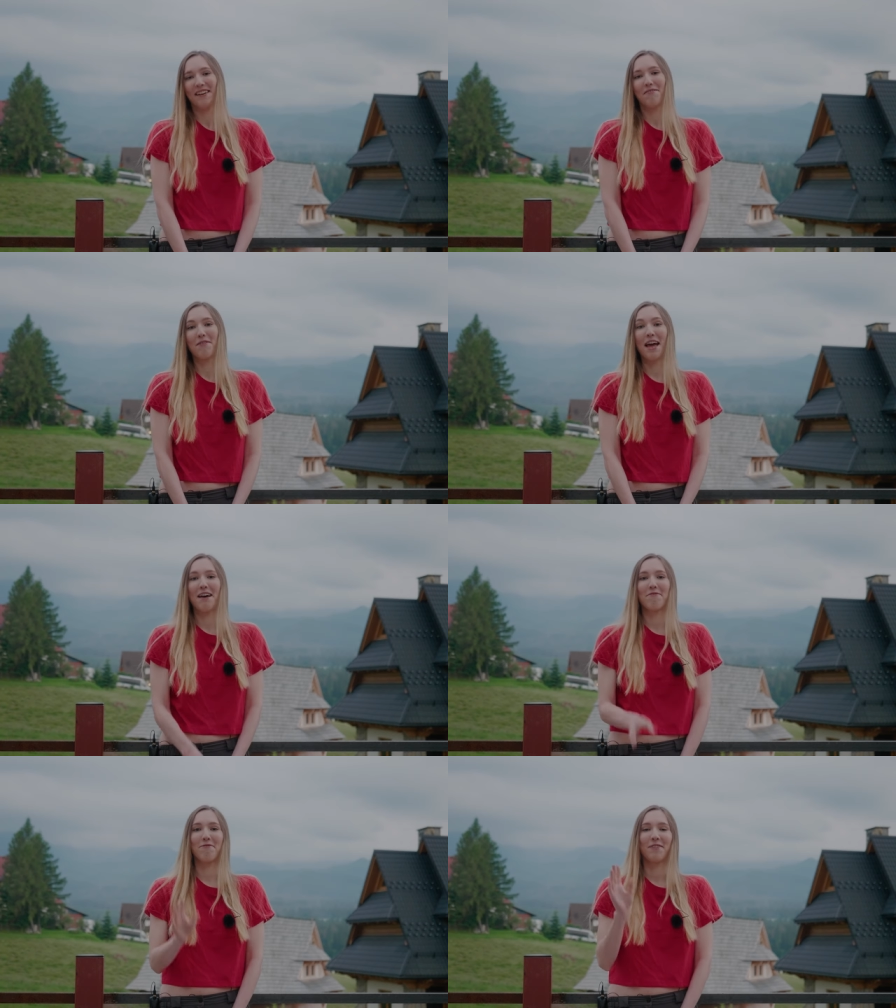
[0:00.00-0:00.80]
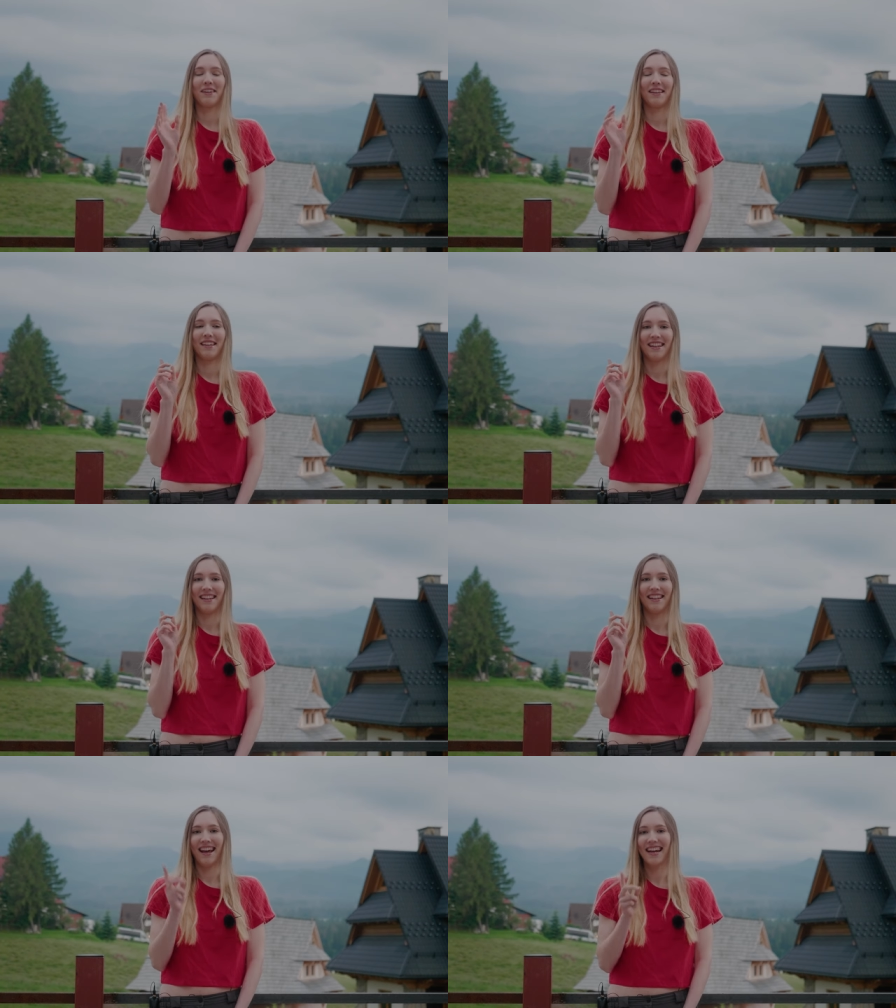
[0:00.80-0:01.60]
We have
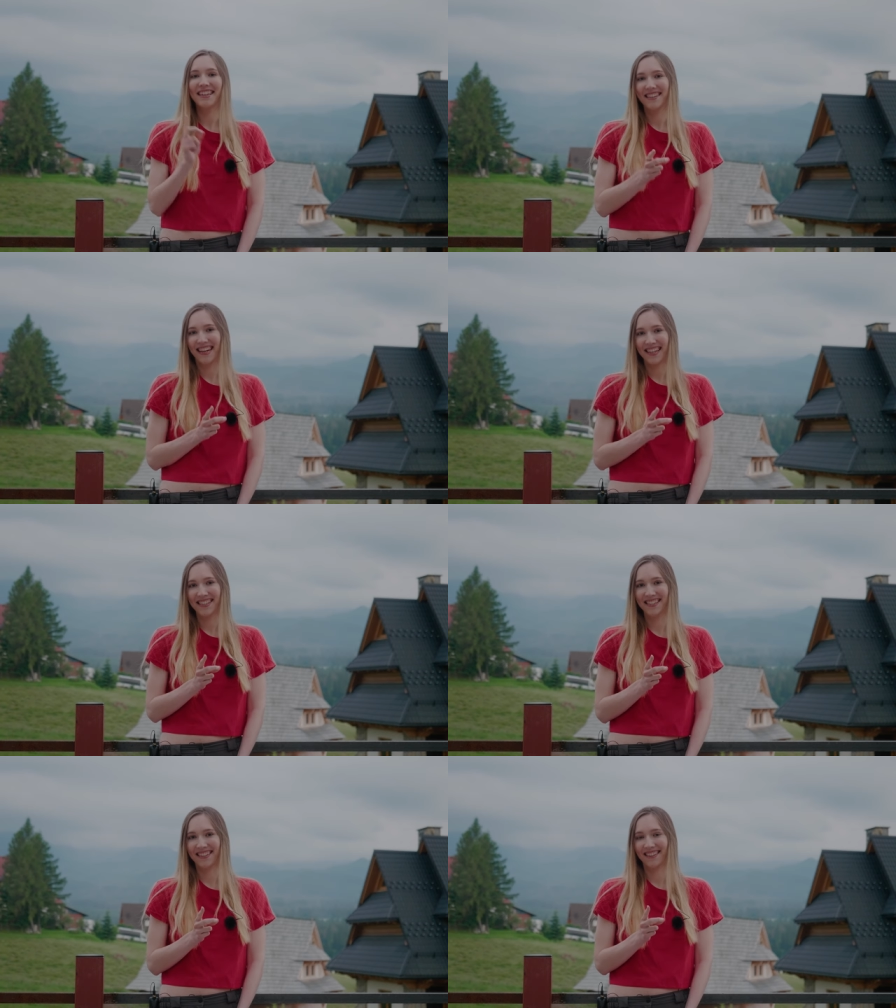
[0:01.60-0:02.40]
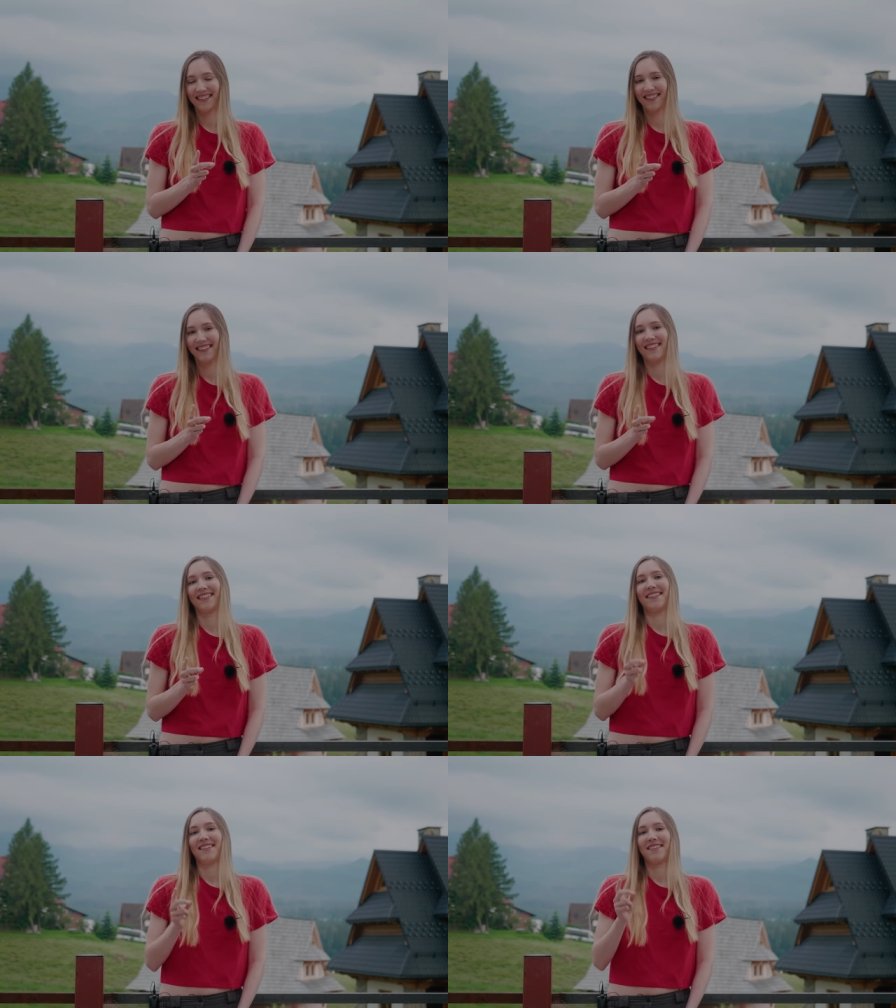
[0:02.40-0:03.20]
9 days,
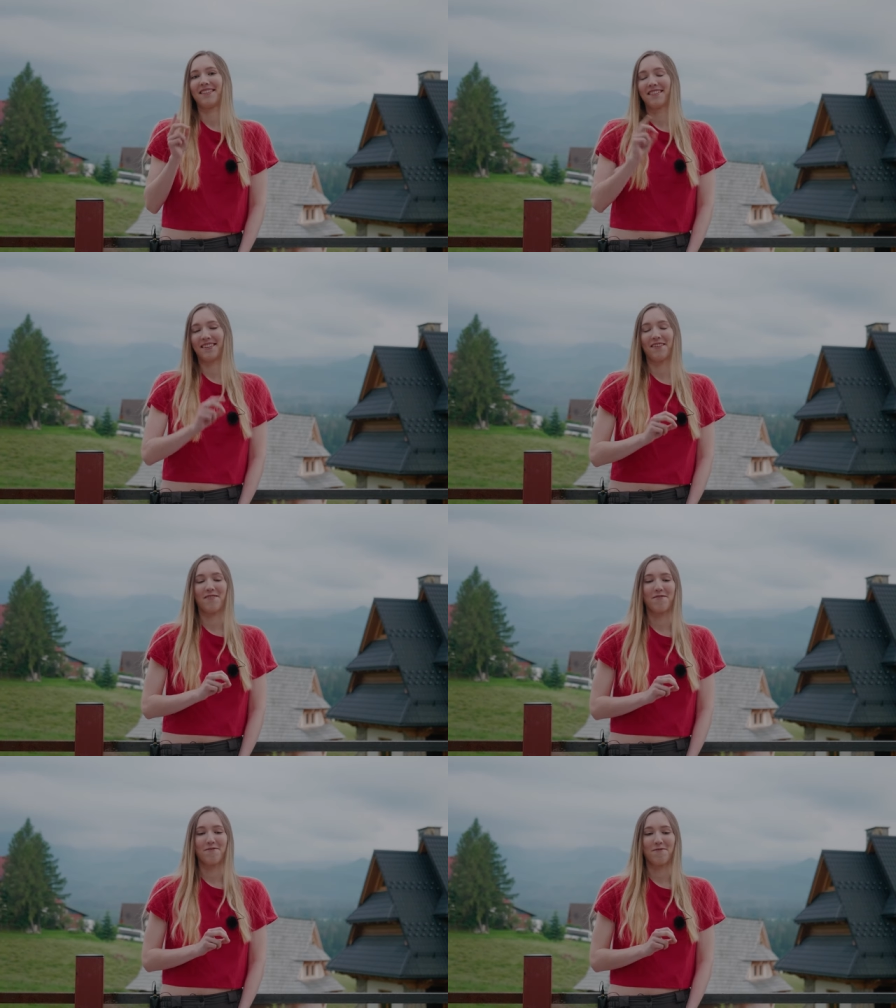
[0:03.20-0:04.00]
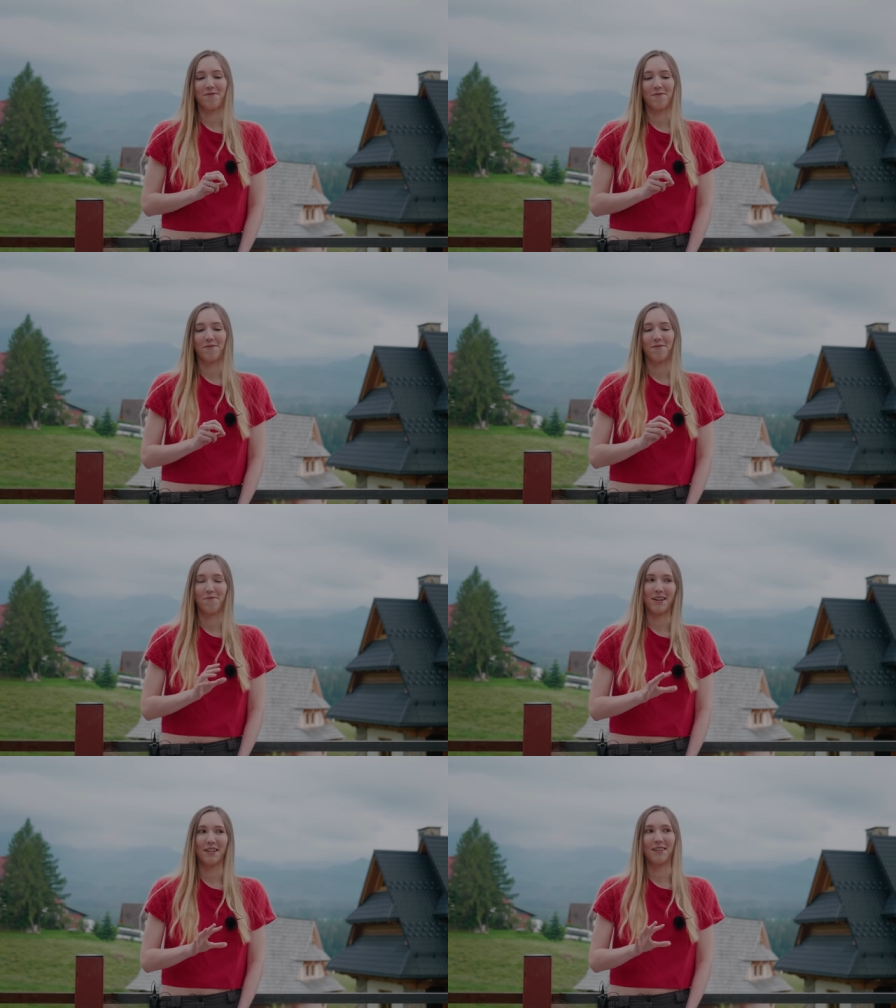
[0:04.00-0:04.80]
so
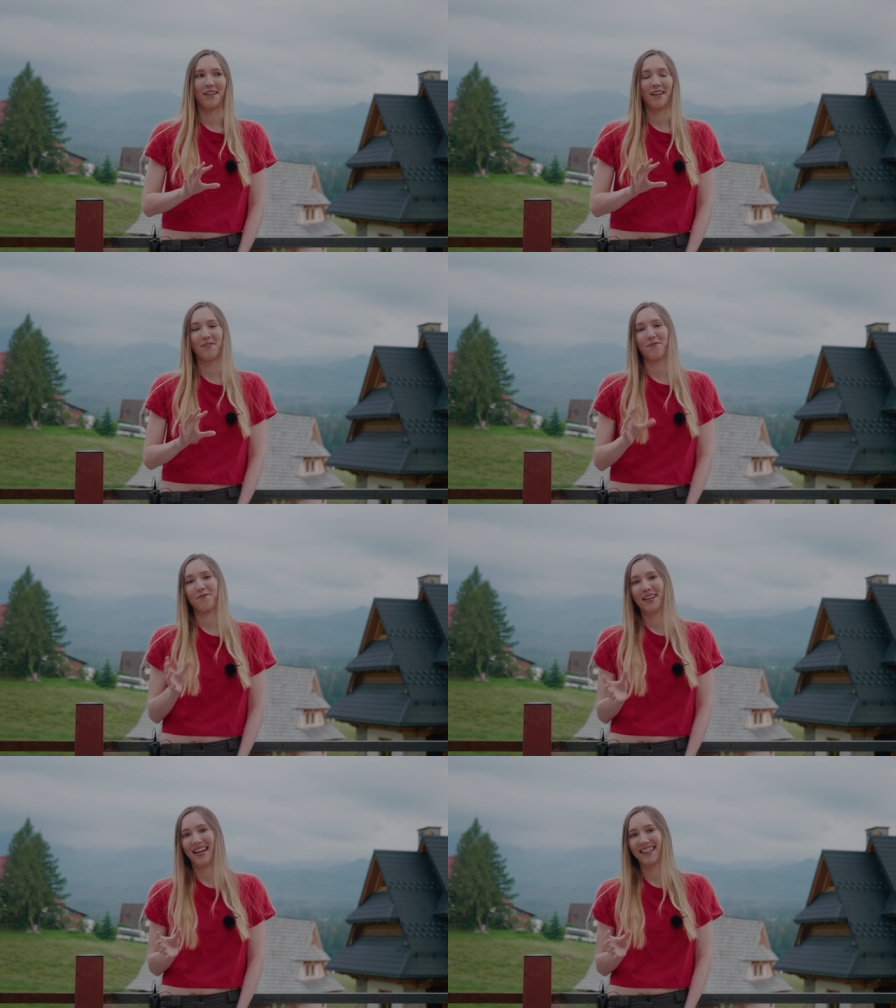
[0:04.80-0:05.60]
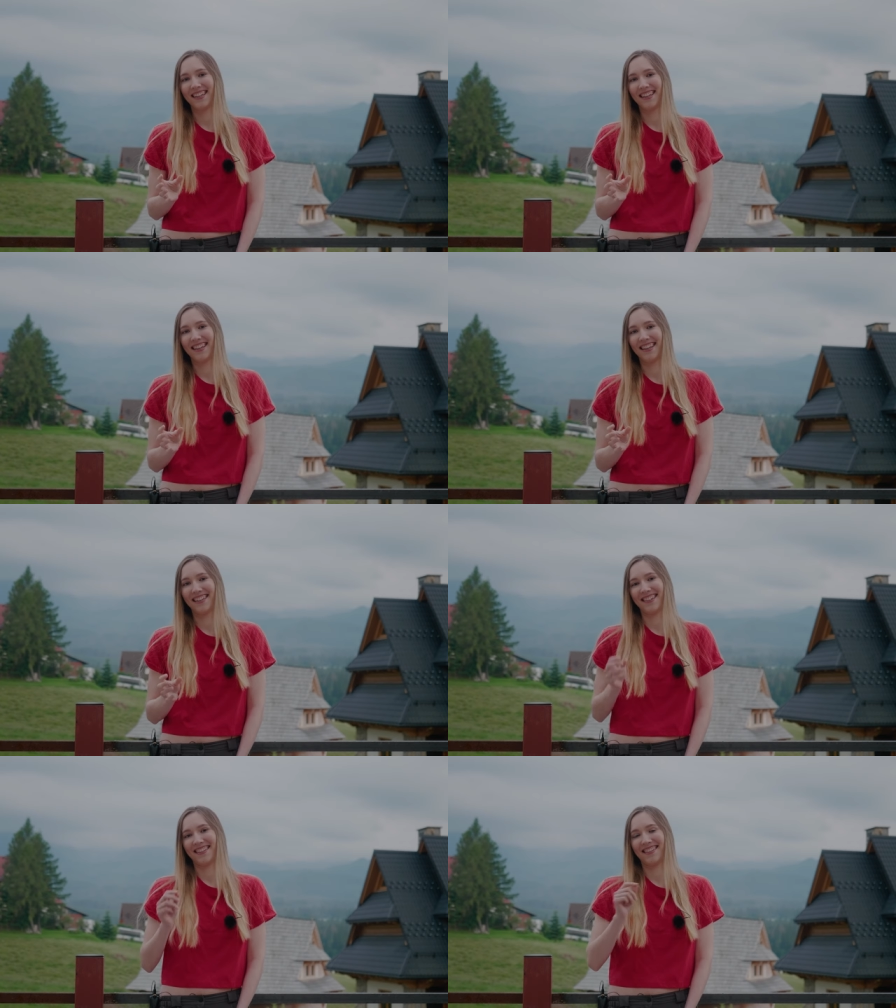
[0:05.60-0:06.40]
1 out of 9,
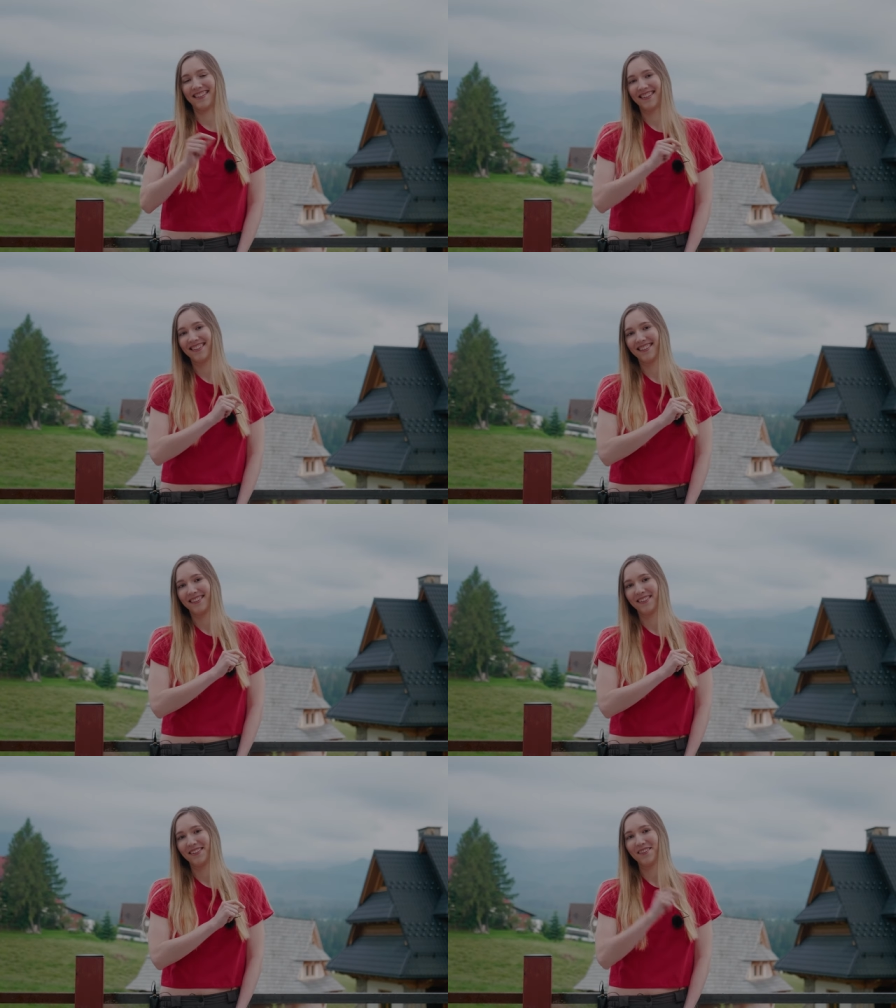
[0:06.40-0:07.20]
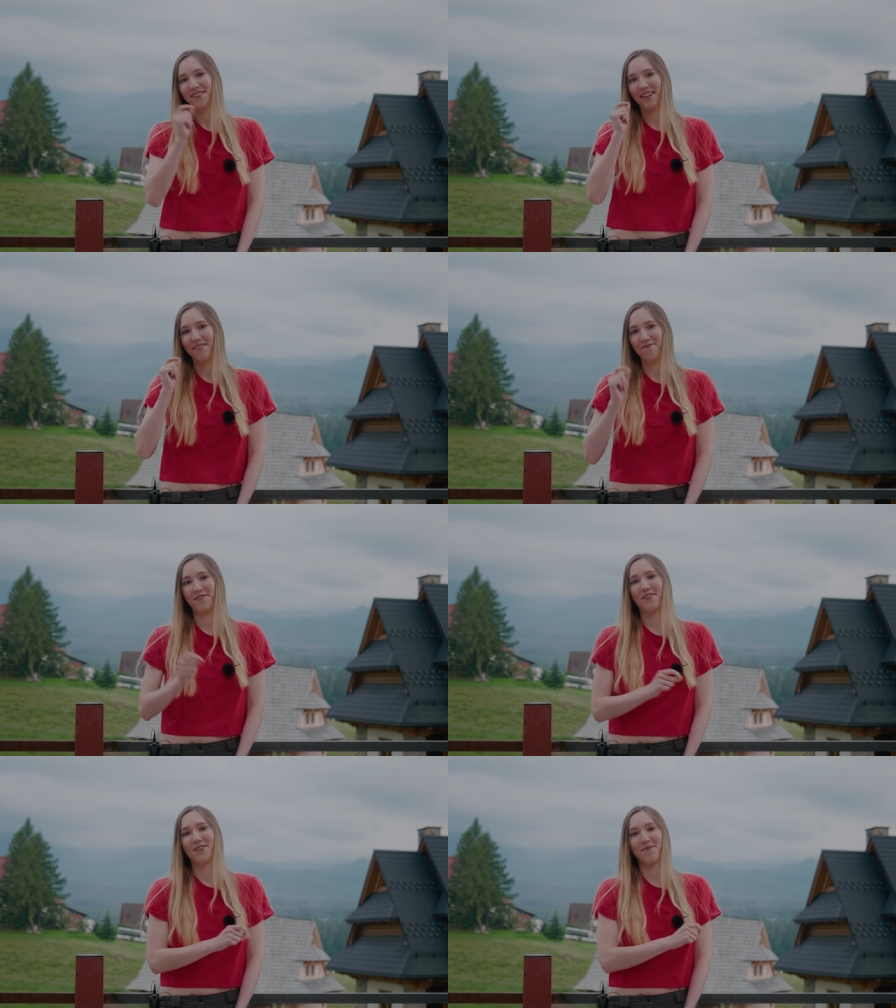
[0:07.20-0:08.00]
it's still not a
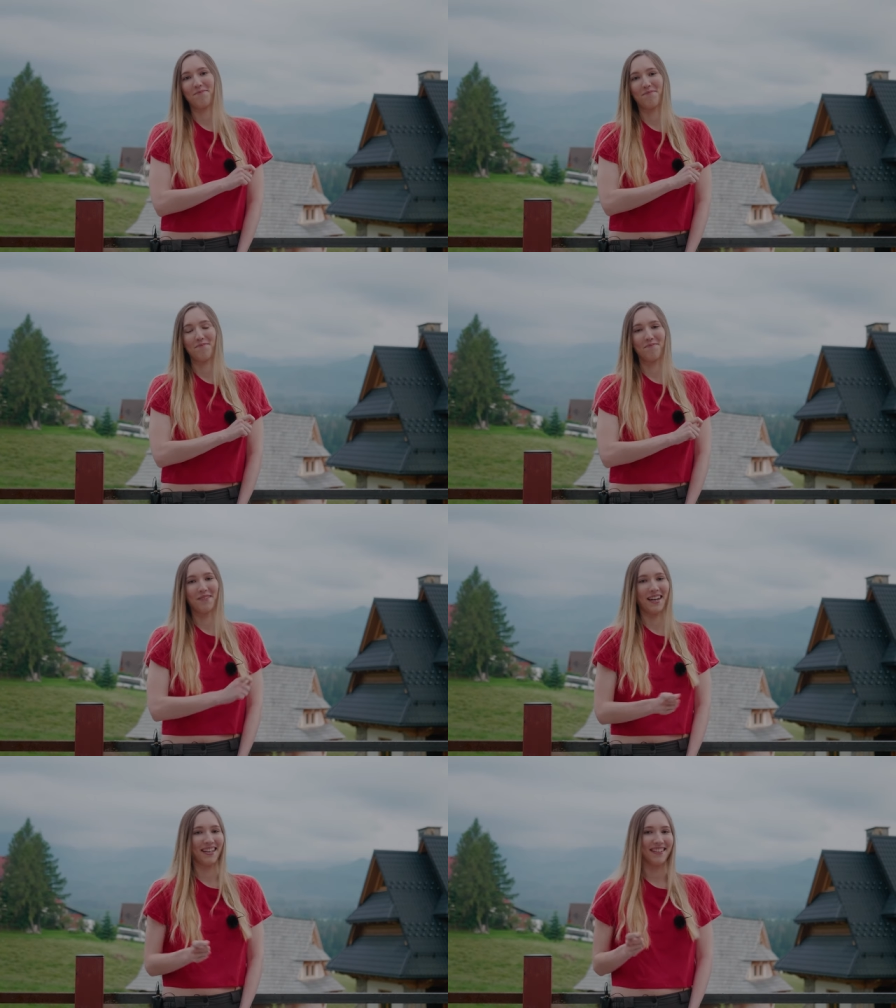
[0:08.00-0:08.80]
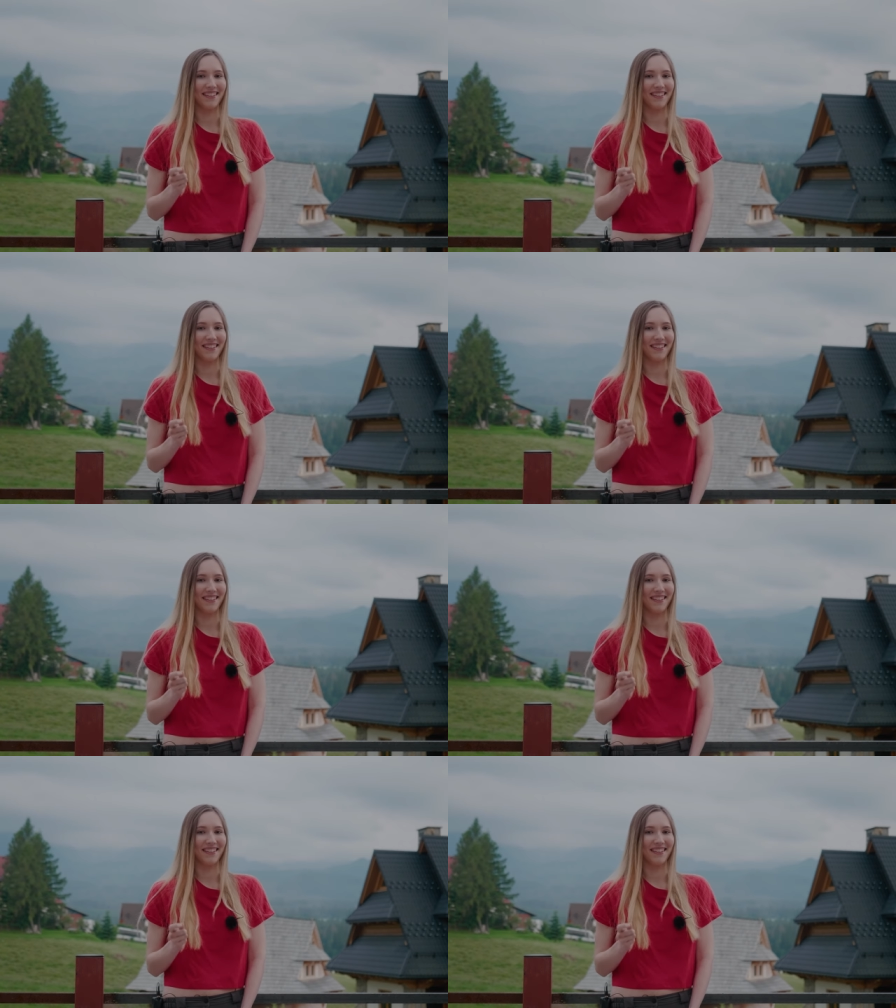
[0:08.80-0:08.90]
very bad